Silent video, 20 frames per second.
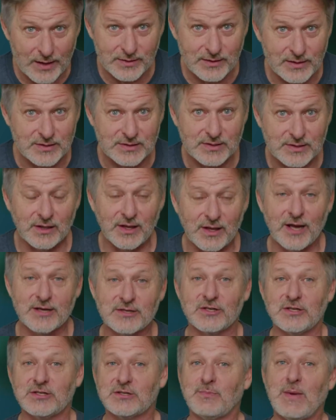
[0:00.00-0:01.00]
these
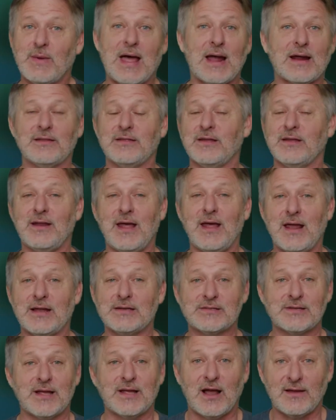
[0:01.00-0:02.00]
collections back in the day and said,